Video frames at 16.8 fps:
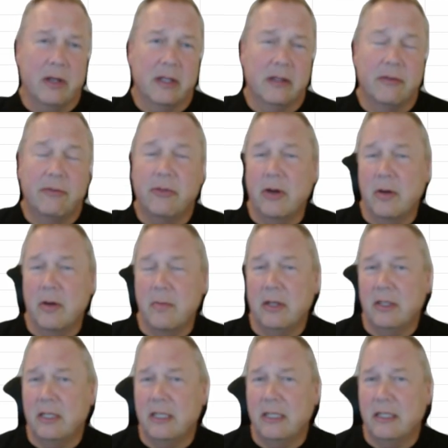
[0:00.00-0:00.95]
and the
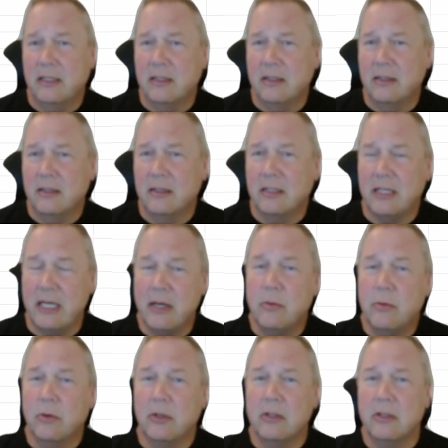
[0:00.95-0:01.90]
formula is
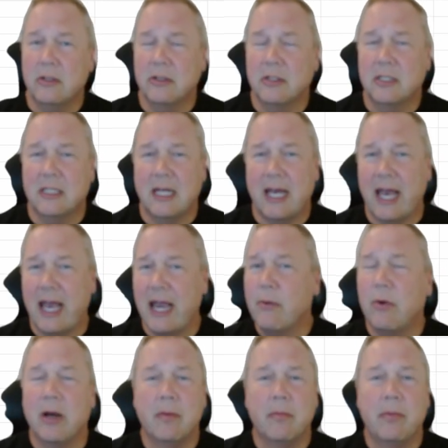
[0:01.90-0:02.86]
equals
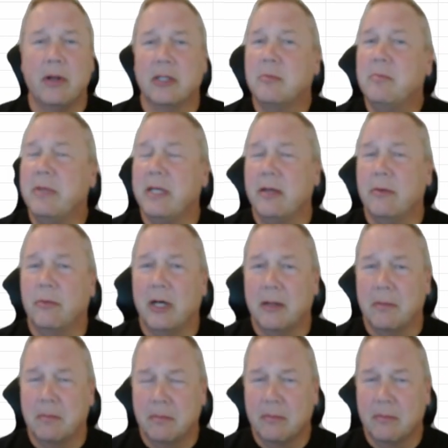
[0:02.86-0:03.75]
A1 plus B1.